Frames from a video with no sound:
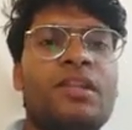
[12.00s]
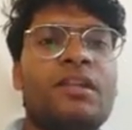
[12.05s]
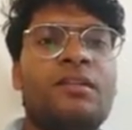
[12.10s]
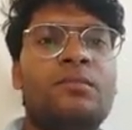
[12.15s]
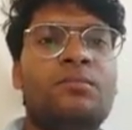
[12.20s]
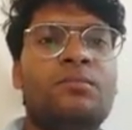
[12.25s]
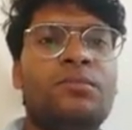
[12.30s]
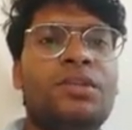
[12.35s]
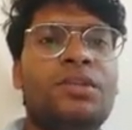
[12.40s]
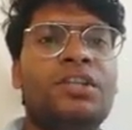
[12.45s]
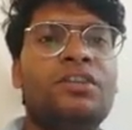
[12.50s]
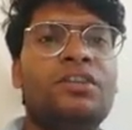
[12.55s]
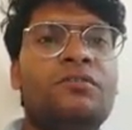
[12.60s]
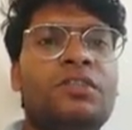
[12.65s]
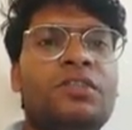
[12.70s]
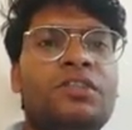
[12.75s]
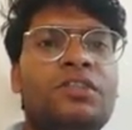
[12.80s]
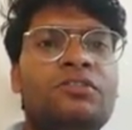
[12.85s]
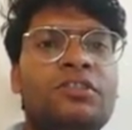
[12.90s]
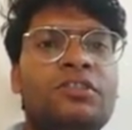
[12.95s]
Meaning of
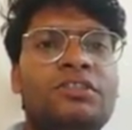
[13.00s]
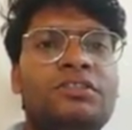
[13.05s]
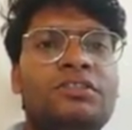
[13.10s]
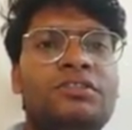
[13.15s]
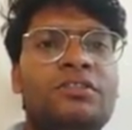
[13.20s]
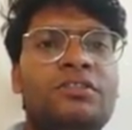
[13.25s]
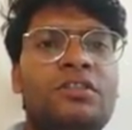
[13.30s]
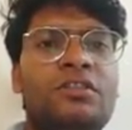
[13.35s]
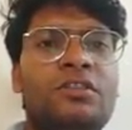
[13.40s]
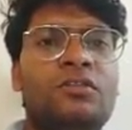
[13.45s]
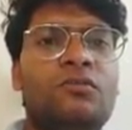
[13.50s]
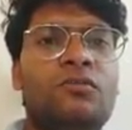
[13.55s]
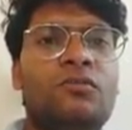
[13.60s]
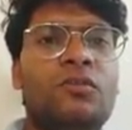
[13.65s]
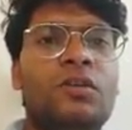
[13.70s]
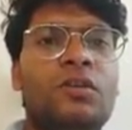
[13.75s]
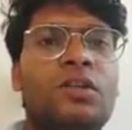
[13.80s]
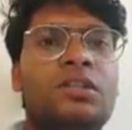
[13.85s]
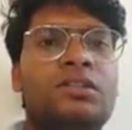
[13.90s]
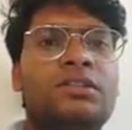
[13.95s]
leverage: the
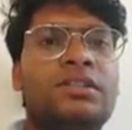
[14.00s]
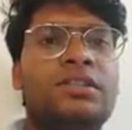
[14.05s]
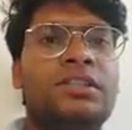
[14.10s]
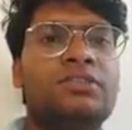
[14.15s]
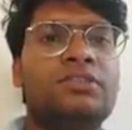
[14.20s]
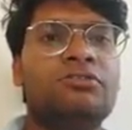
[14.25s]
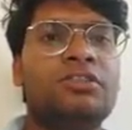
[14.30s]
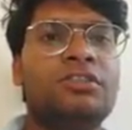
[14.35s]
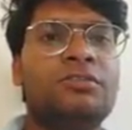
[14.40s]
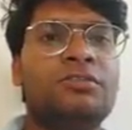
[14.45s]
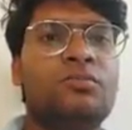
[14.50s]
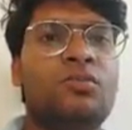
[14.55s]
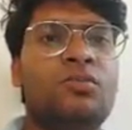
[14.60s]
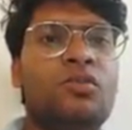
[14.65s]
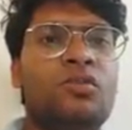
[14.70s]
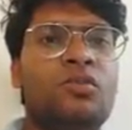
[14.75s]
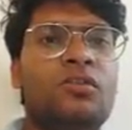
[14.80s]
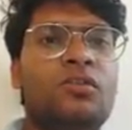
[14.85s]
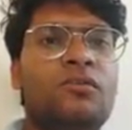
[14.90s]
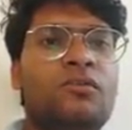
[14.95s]
word leverage
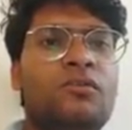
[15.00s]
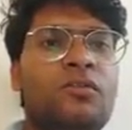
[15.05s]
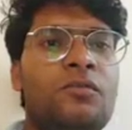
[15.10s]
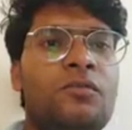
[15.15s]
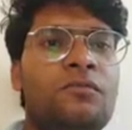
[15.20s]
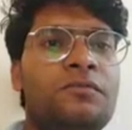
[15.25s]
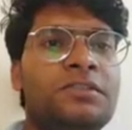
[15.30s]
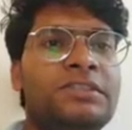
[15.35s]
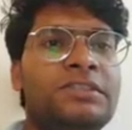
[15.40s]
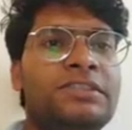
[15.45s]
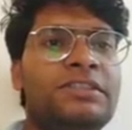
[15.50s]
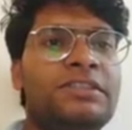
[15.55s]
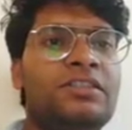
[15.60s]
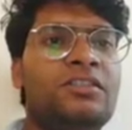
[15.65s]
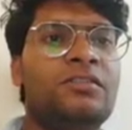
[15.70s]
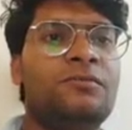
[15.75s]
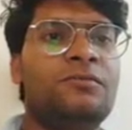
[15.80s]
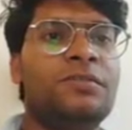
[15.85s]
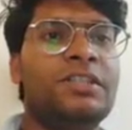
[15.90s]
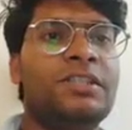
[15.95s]
borrowed from physical
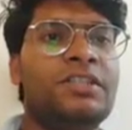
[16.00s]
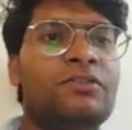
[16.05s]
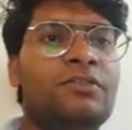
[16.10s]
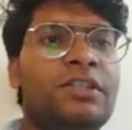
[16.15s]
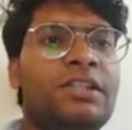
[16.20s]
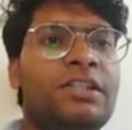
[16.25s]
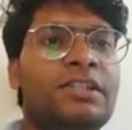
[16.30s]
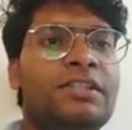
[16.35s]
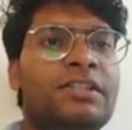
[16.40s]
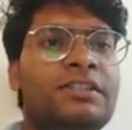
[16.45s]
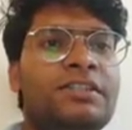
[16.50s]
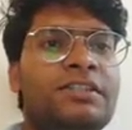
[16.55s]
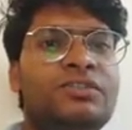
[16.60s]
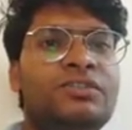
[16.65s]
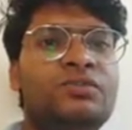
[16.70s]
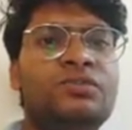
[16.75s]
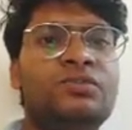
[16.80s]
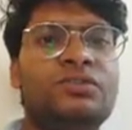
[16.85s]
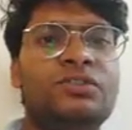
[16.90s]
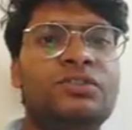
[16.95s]
or frequently
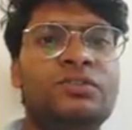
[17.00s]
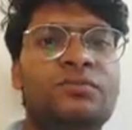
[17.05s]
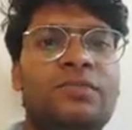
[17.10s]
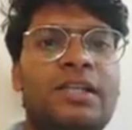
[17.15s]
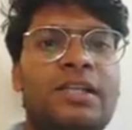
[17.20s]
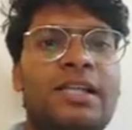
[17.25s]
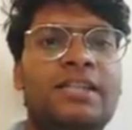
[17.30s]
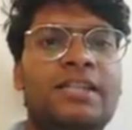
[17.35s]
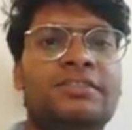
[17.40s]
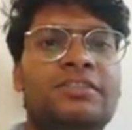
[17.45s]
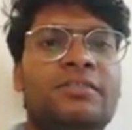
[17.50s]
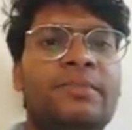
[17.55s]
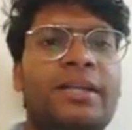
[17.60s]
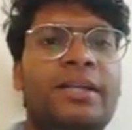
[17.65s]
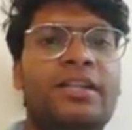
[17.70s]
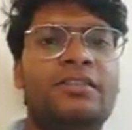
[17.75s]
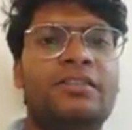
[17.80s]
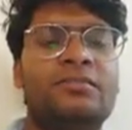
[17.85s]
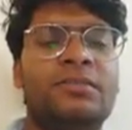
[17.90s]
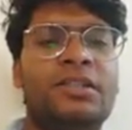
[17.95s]
used in financial
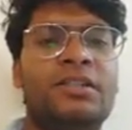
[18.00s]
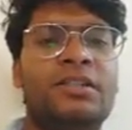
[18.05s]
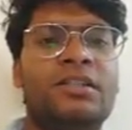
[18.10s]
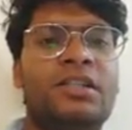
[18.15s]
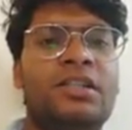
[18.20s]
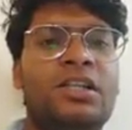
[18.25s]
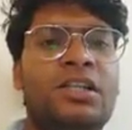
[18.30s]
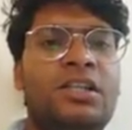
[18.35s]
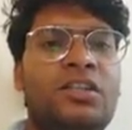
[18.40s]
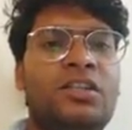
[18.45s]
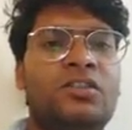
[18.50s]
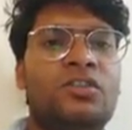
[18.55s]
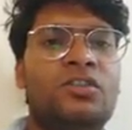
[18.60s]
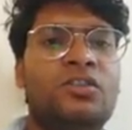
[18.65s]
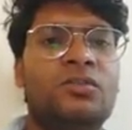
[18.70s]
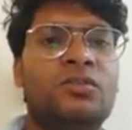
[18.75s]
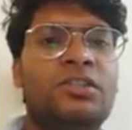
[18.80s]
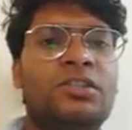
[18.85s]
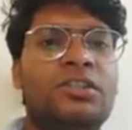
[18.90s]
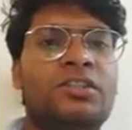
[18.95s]
management. The
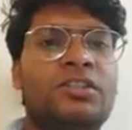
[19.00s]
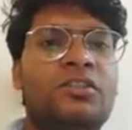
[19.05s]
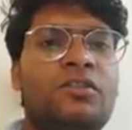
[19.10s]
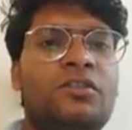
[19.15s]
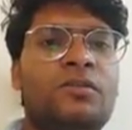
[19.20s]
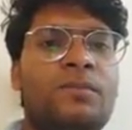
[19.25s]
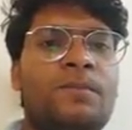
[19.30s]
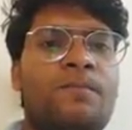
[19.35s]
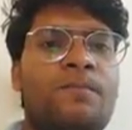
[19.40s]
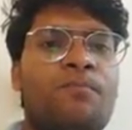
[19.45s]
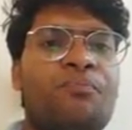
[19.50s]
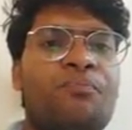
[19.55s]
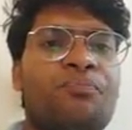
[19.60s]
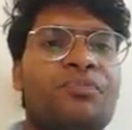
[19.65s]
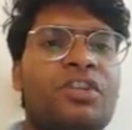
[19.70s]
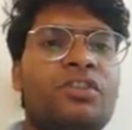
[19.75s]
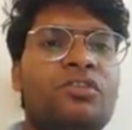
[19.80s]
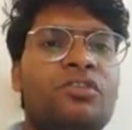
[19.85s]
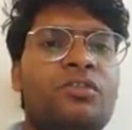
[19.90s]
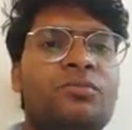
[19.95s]
object
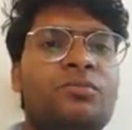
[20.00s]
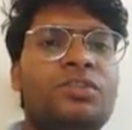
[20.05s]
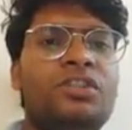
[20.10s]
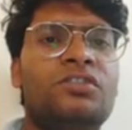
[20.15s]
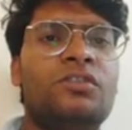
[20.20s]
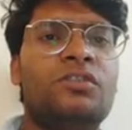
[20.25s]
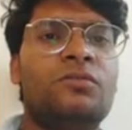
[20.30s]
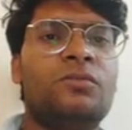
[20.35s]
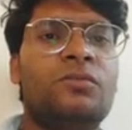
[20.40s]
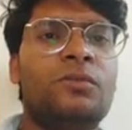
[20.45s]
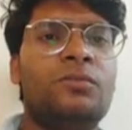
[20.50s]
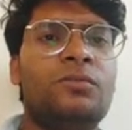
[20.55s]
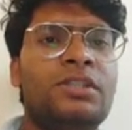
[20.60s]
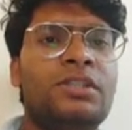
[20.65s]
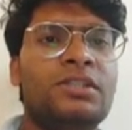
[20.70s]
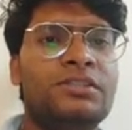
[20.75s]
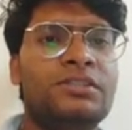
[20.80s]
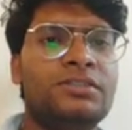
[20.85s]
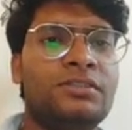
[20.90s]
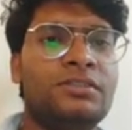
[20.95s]
the object of
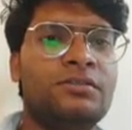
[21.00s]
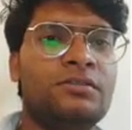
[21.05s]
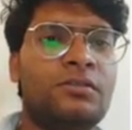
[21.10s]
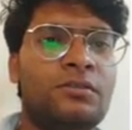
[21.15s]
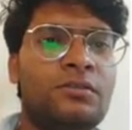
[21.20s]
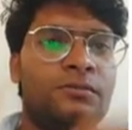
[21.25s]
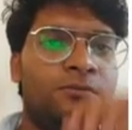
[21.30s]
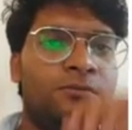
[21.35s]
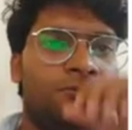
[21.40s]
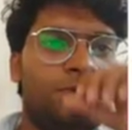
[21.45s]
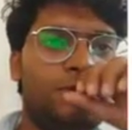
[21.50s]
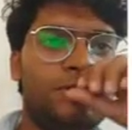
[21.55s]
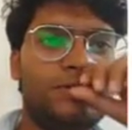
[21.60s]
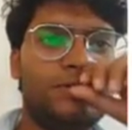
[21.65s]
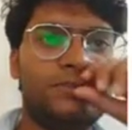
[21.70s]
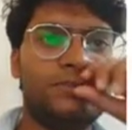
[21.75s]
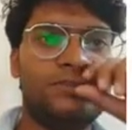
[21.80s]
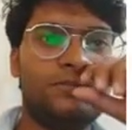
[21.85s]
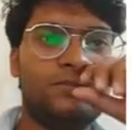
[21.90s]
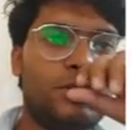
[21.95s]
application of which
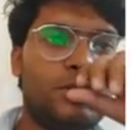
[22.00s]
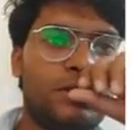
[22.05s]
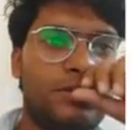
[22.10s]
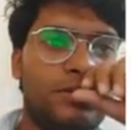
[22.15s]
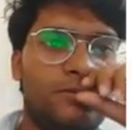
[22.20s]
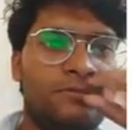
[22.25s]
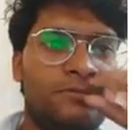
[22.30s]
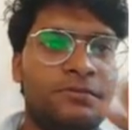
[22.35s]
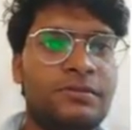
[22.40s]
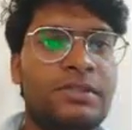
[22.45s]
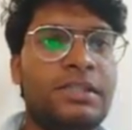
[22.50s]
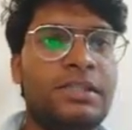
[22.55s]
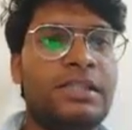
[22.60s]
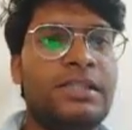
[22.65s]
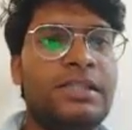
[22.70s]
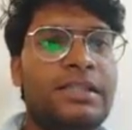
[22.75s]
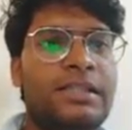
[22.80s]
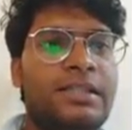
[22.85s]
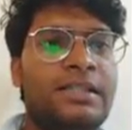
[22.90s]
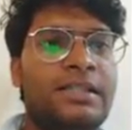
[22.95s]
is made of
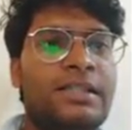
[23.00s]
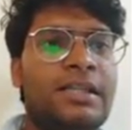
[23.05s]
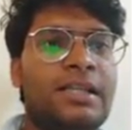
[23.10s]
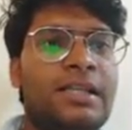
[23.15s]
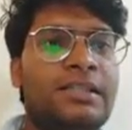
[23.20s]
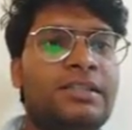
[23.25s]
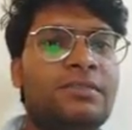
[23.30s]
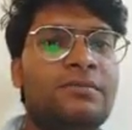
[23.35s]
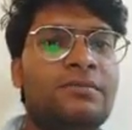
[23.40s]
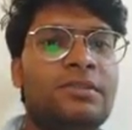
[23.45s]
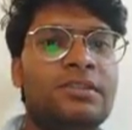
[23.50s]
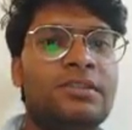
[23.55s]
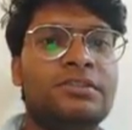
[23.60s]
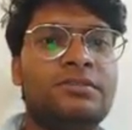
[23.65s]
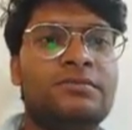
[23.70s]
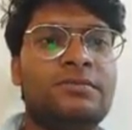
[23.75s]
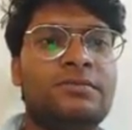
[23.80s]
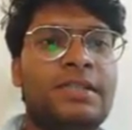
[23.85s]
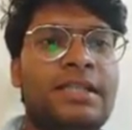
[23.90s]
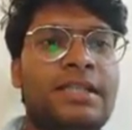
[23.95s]
gain highly
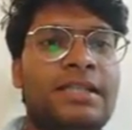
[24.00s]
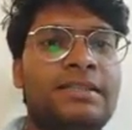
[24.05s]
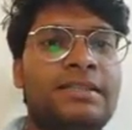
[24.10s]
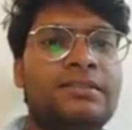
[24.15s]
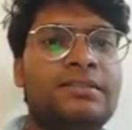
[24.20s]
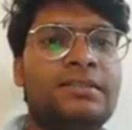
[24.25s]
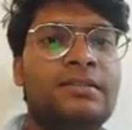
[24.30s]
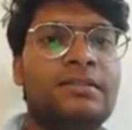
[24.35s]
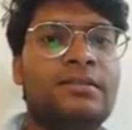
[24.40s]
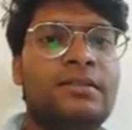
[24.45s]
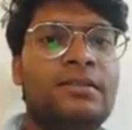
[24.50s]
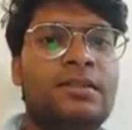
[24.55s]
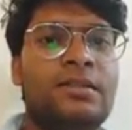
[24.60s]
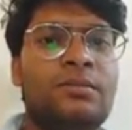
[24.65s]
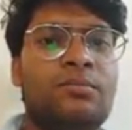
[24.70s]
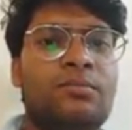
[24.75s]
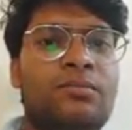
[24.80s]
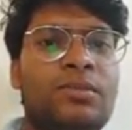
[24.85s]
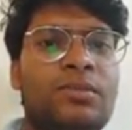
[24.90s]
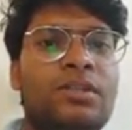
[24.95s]
financial
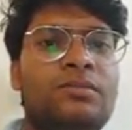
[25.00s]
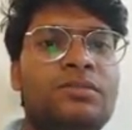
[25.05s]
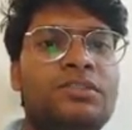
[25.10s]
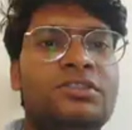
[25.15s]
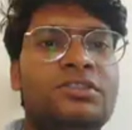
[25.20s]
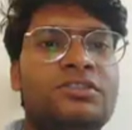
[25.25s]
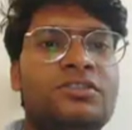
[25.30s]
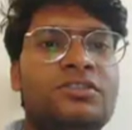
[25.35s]
benefits